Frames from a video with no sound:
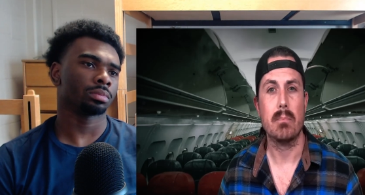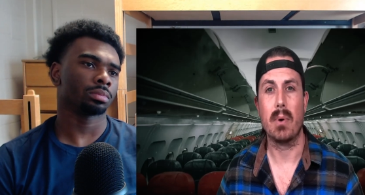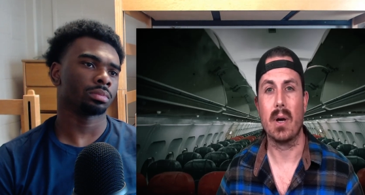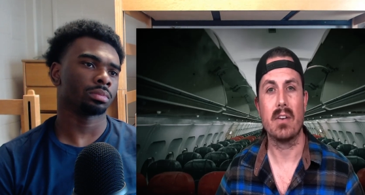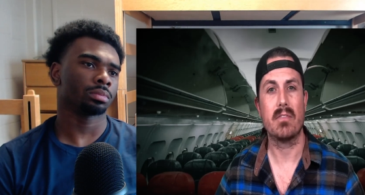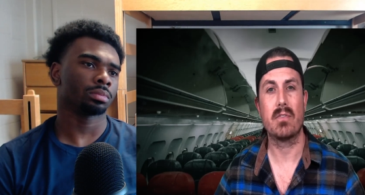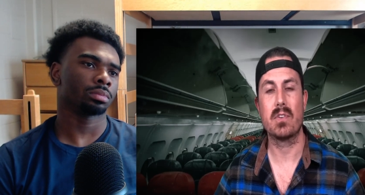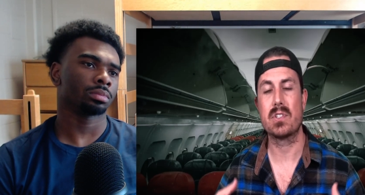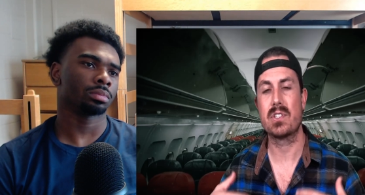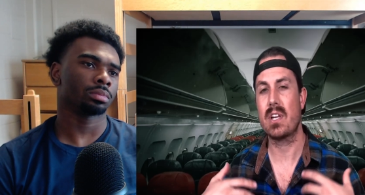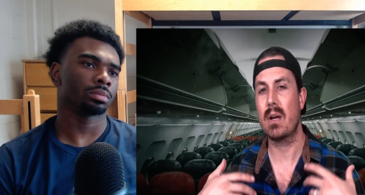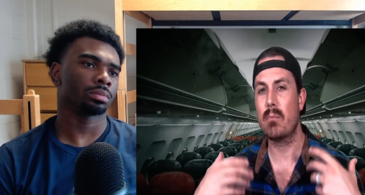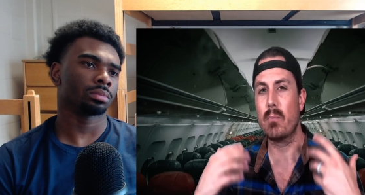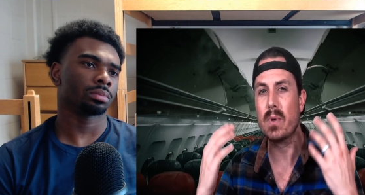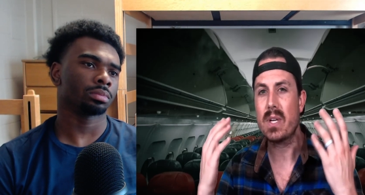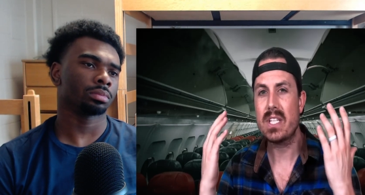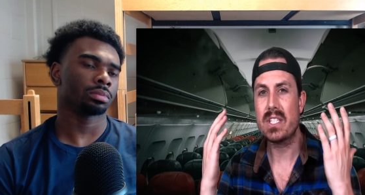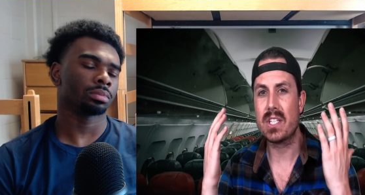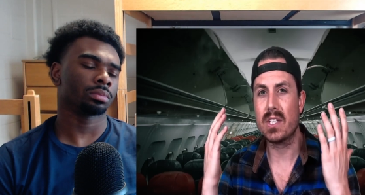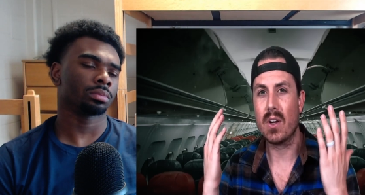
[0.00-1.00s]
Speaker 1: But for some
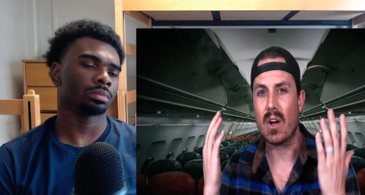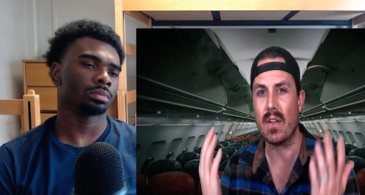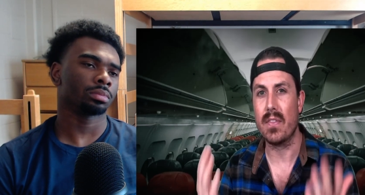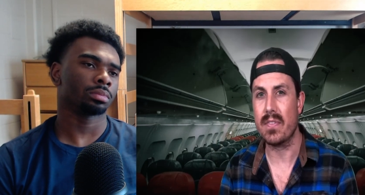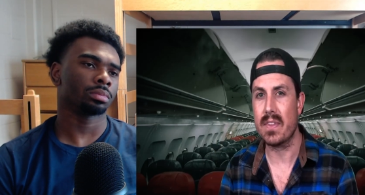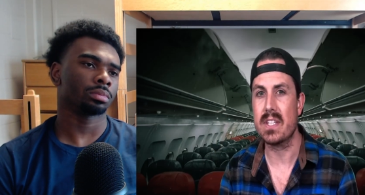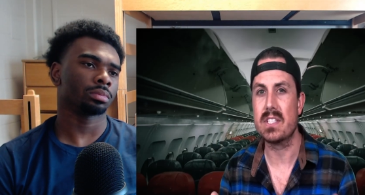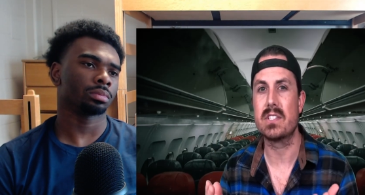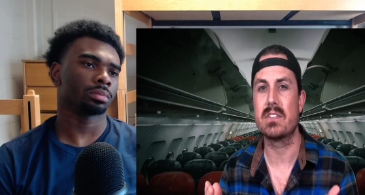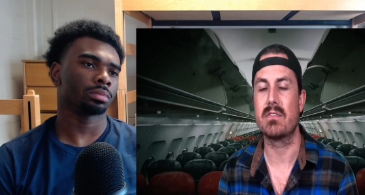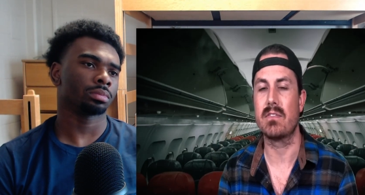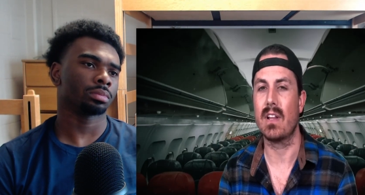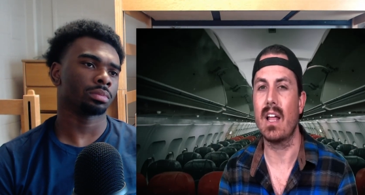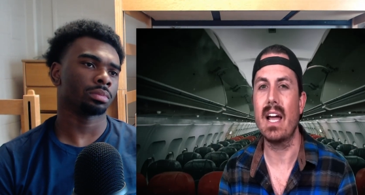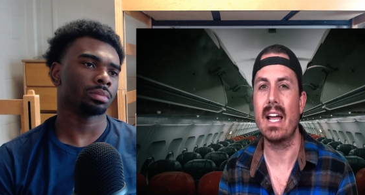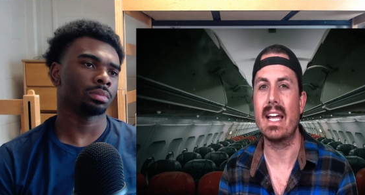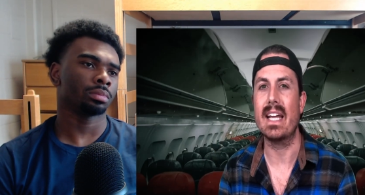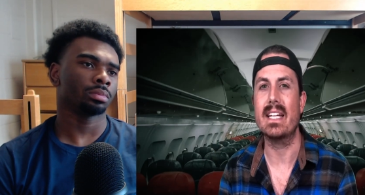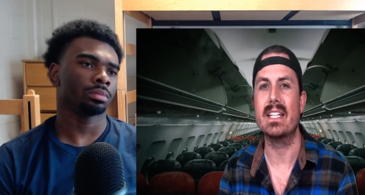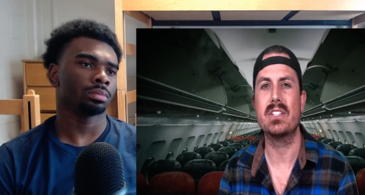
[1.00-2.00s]
reason on this
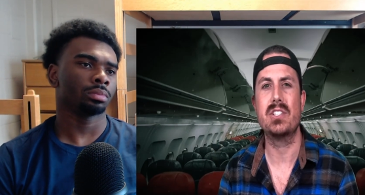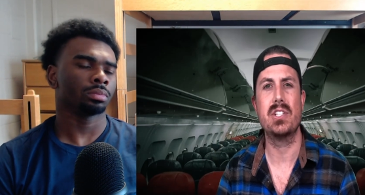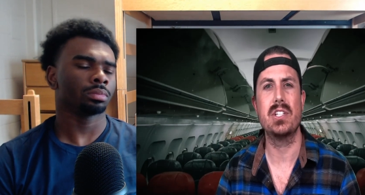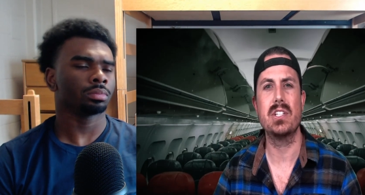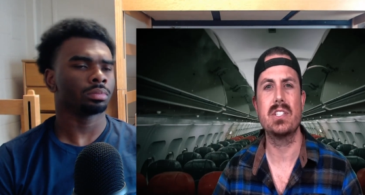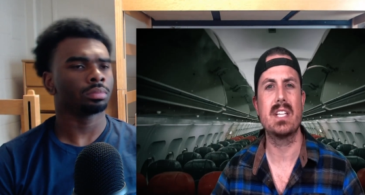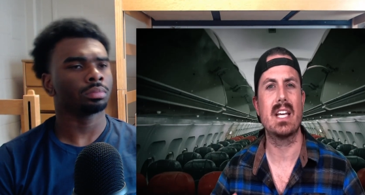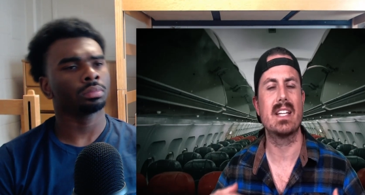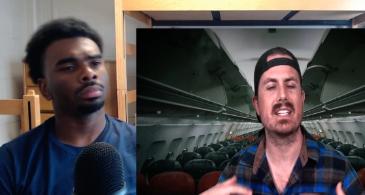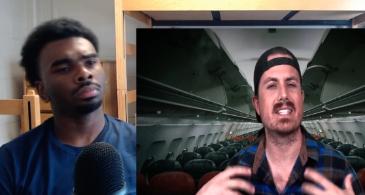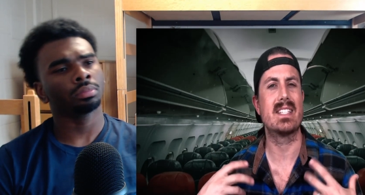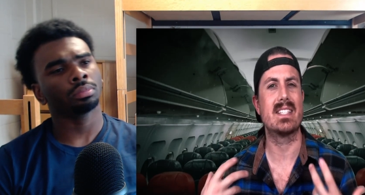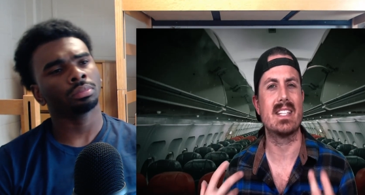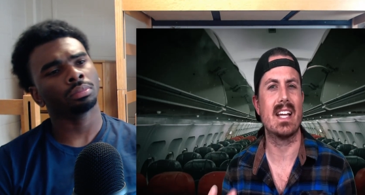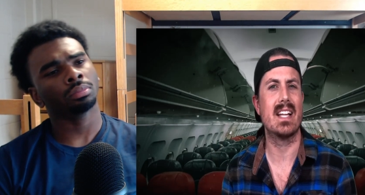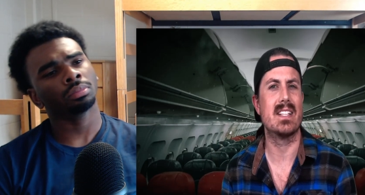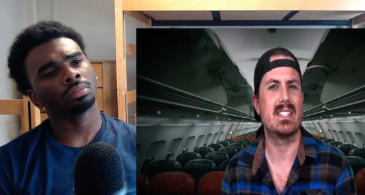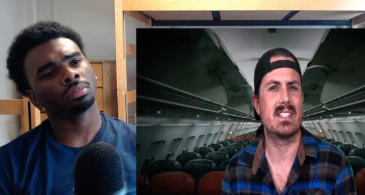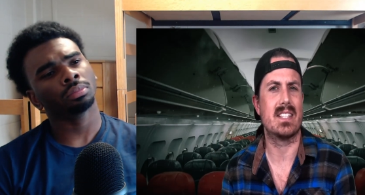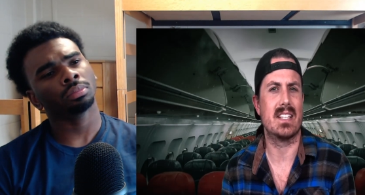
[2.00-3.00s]
flight, she just had a
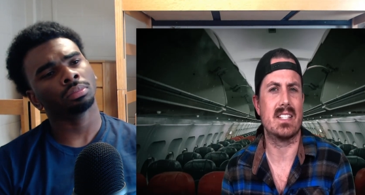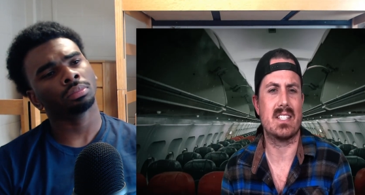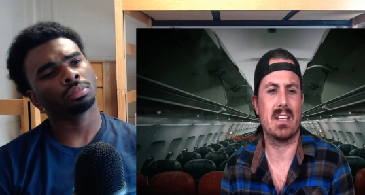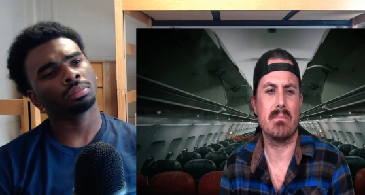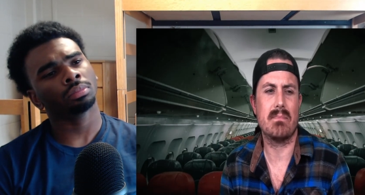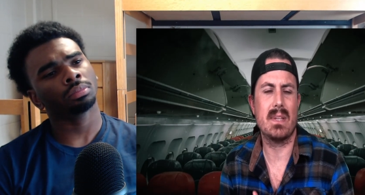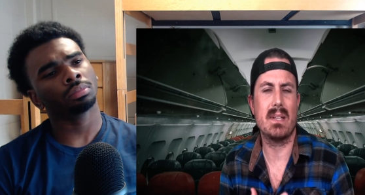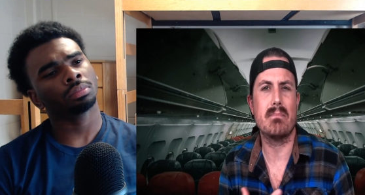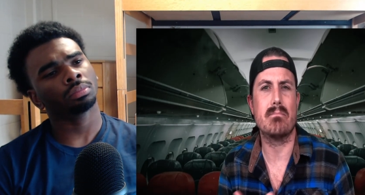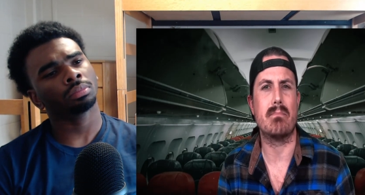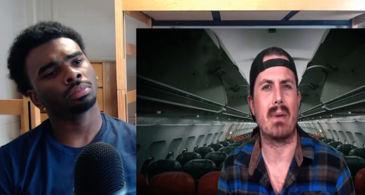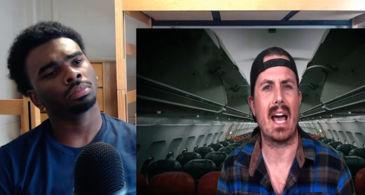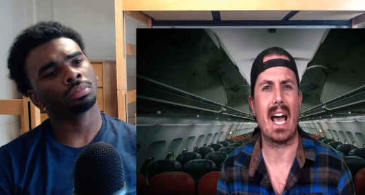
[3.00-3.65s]
sense that something